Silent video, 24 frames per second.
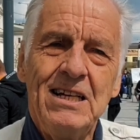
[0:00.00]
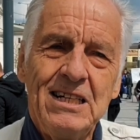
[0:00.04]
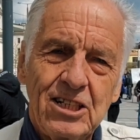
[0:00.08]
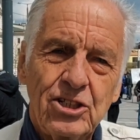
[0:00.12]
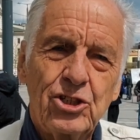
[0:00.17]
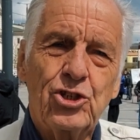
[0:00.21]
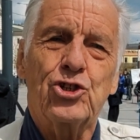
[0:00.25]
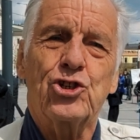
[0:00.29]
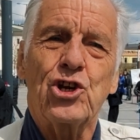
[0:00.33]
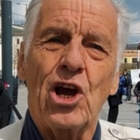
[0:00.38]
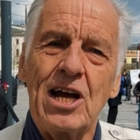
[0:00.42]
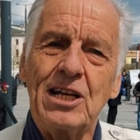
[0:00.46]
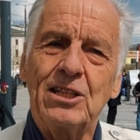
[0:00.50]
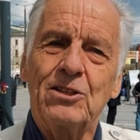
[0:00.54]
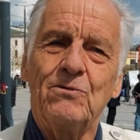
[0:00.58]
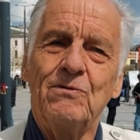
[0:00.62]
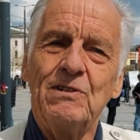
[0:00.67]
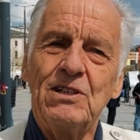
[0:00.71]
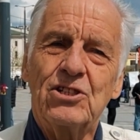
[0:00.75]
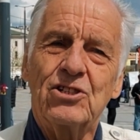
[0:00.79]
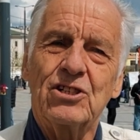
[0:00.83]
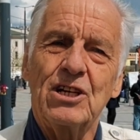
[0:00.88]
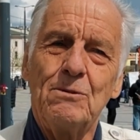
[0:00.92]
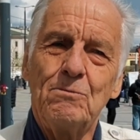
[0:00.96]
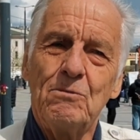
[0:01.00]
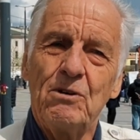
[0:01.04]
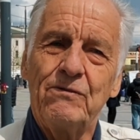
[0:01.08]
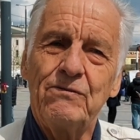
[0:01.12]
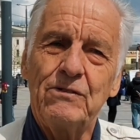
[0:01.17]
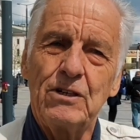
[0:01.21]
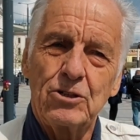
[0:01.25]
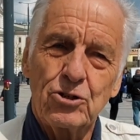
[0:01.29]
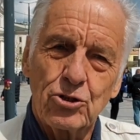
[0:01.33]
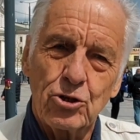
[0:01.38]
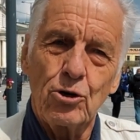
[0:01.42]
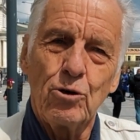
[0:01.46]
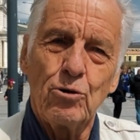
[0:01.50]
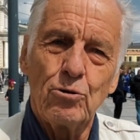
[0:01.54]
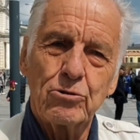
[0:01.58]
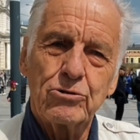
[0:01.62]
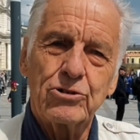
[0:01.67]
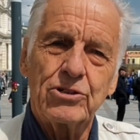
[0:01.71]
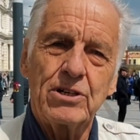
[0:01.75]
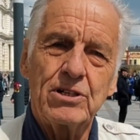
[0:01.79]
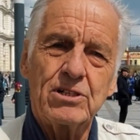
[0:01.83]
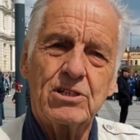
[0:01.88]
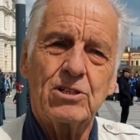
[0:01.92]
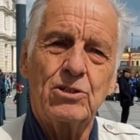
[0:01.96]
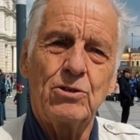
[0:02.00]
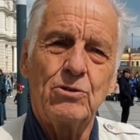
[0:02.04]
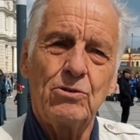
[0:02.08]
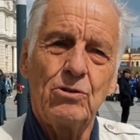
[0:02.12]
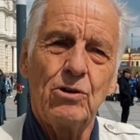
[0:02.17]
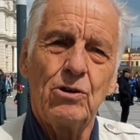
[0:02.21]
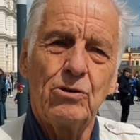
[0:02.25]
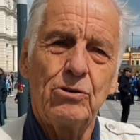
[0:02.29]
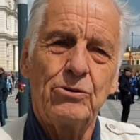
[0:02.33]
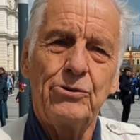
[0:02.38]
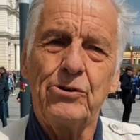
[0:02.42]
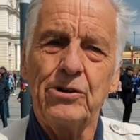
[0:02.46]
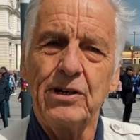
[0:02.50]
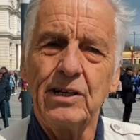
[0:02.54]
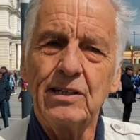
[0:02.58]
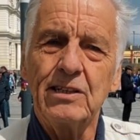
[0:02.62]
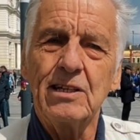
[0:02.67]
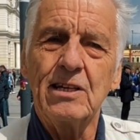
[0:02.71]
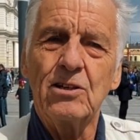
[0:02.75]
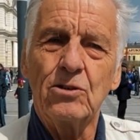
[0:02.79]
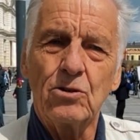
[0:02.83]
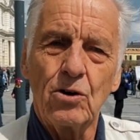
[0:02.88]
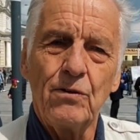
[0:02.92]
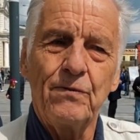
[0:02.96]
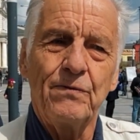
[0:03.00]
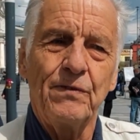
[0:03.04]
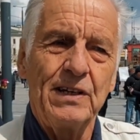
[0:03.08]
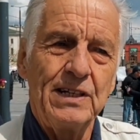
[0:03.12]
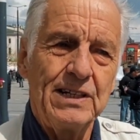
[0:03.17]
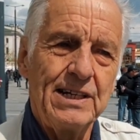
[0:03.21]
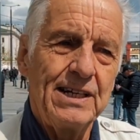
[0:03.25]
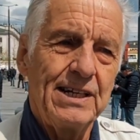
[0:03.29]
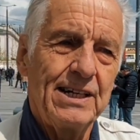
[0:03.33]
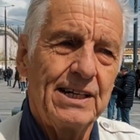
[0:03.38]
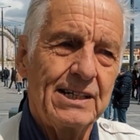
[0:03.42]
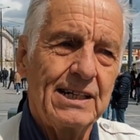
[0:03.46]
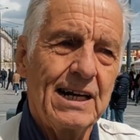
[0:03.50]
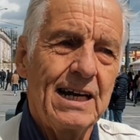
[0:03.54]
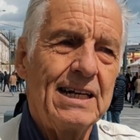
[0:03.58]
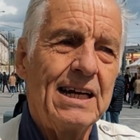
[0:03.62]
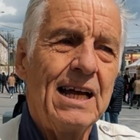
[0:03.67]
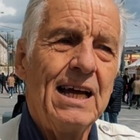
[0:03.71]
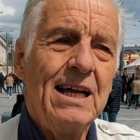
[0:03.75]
chat with some of the soldiers, drinking coffee there and